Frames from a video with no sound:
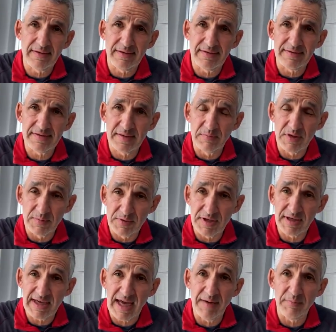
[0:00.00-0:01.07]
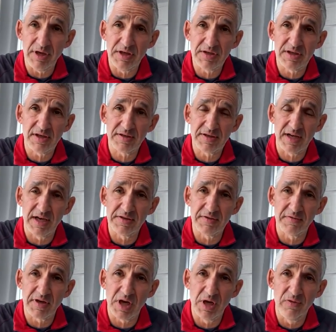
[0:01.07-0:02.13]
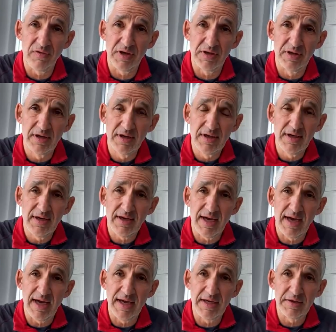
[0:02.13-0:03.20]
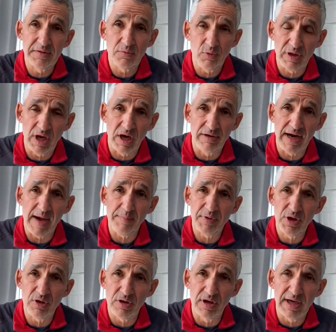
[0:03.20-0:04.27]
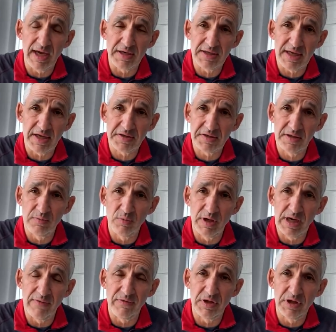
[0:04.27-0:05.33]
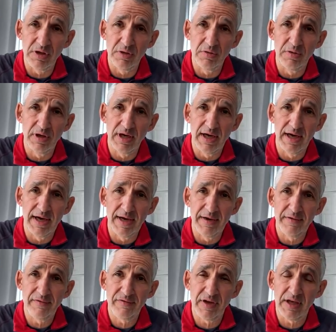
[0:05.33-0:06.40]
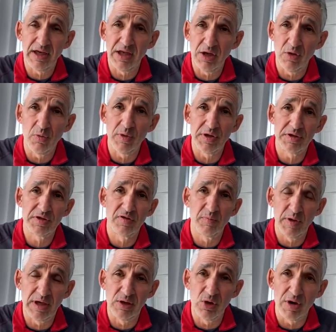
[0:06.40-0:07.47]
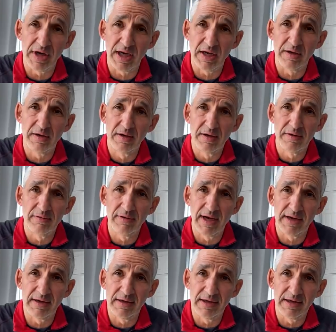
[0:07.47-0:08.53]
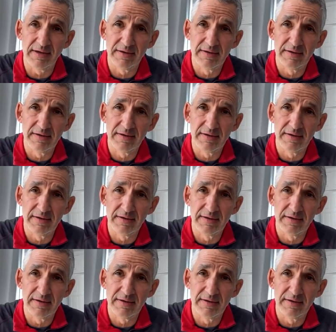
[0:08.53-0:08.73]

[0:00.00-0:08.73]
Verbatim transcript: symptoms that can be signs of COVID. And with our app, you can get tested whenever you uh, feel ill once you've been logging regularly.